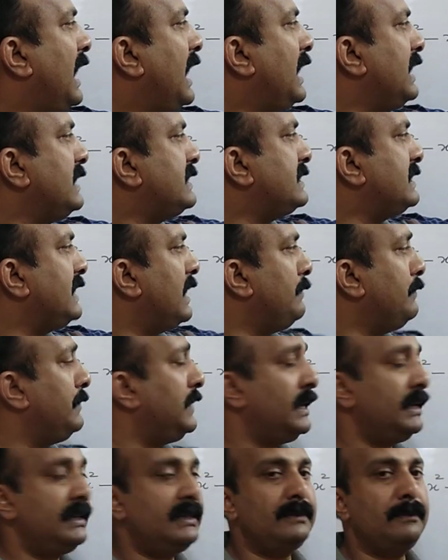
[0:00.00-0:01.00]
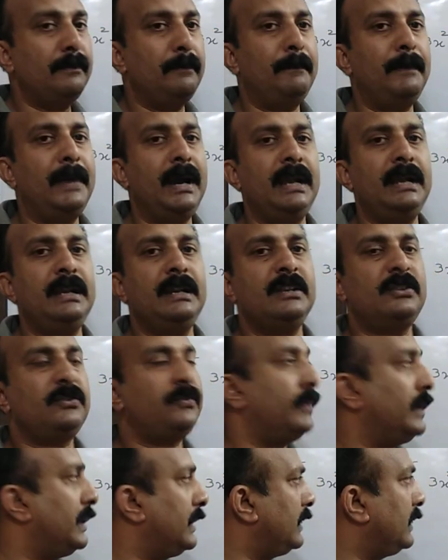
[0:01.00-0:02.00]
and sum is
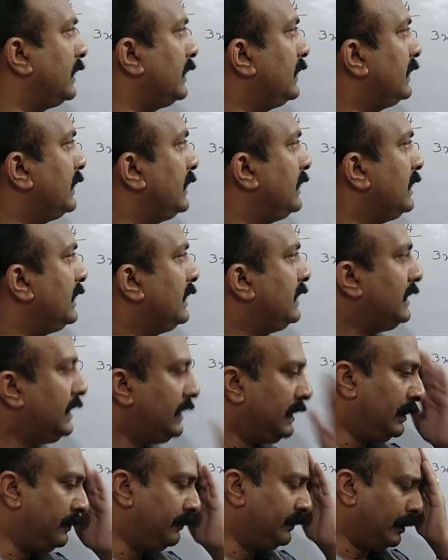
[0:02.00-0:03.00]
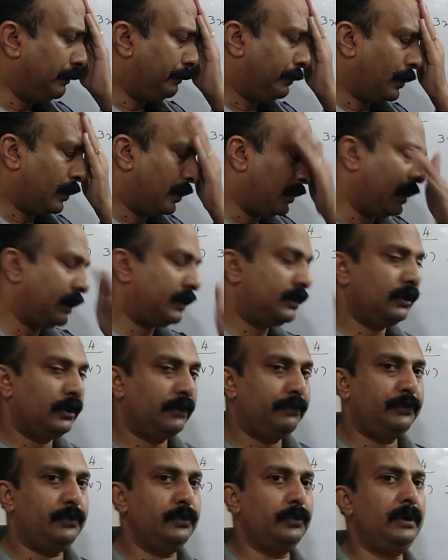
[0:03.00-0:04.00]
minus 1. If the product
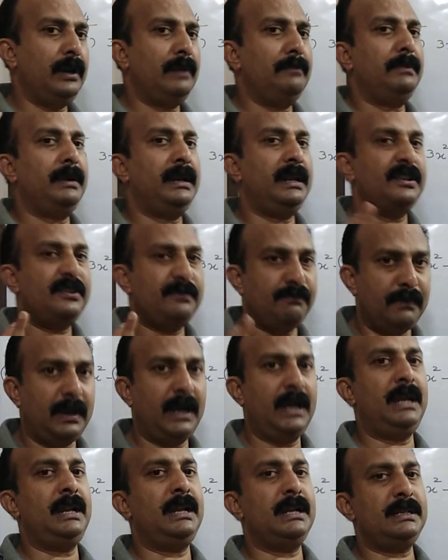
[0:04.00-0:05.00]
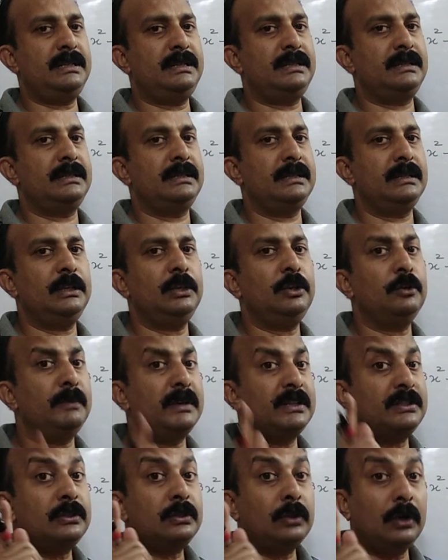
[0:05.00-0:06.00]
of two number is minus, you
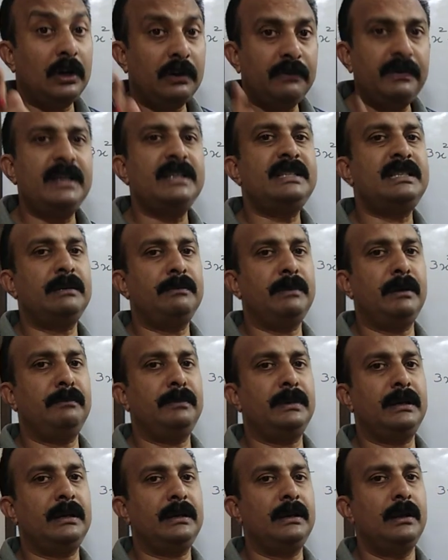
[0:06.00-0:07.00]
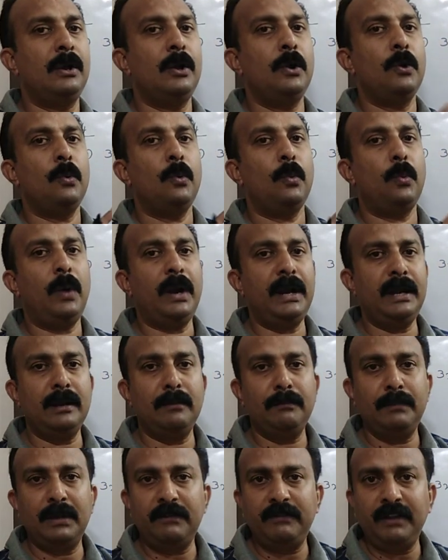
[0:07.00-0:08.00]
must always remember one
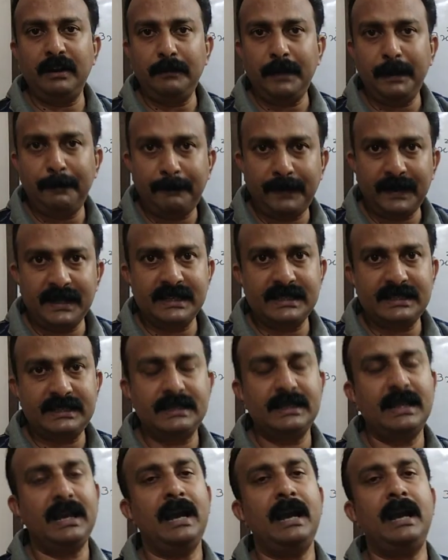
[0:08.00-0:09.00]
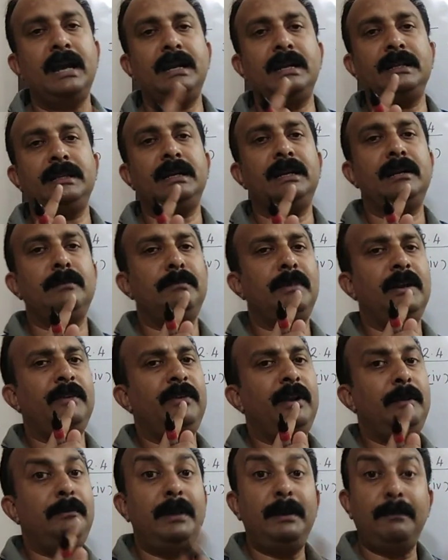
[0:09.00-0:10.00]
number will be plus and another number
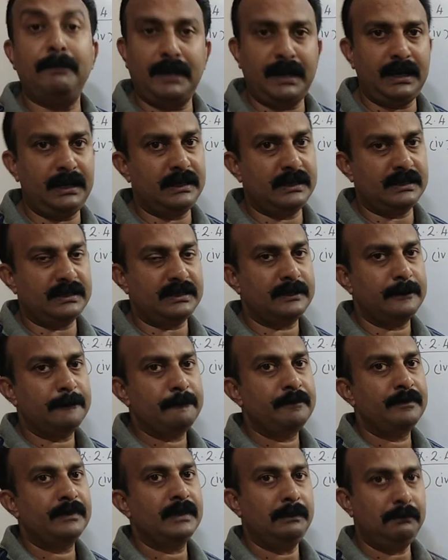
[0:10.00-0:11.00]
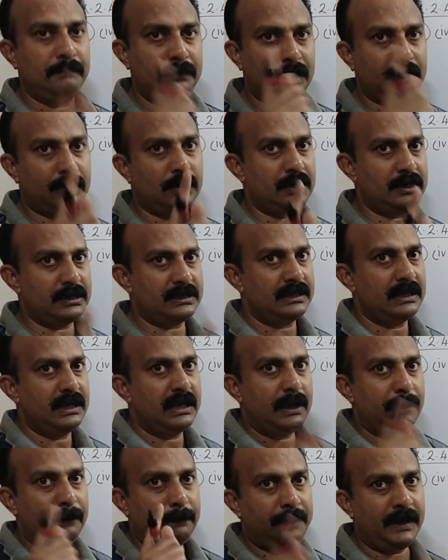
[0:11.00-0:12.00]
will be minus, because
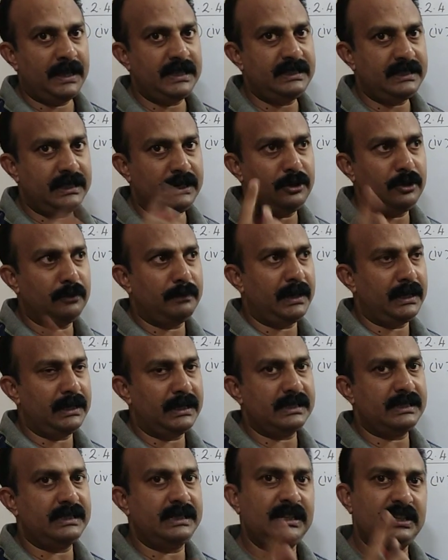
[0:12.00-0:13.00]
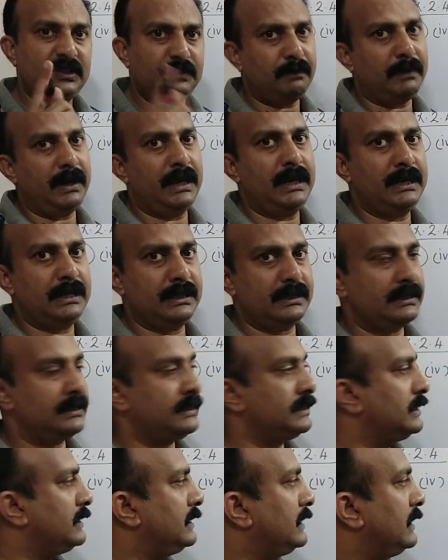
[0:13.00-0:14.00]
plus into minus is
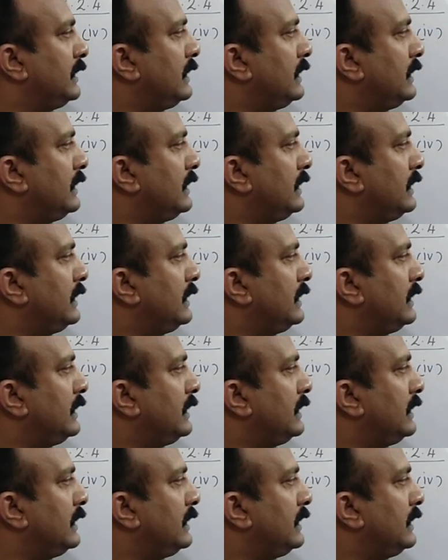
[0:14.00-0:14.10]
minus.